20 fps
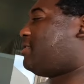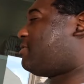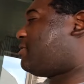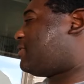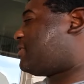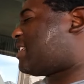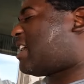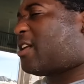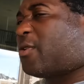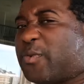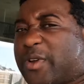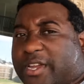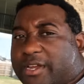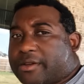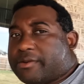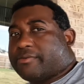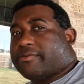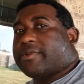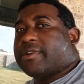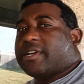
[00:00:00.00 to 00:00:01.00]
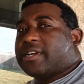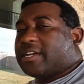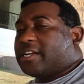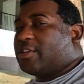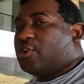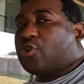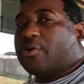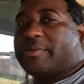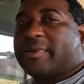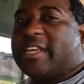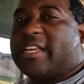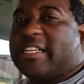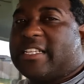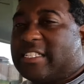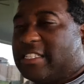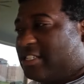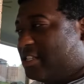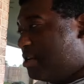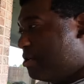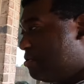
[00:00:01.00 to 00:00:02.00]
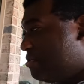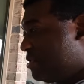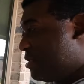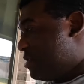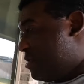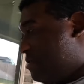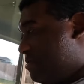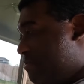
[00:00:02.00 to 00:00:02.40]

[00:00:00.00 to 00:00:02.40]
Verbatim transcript: It's kind of weird, because normally he's nosy.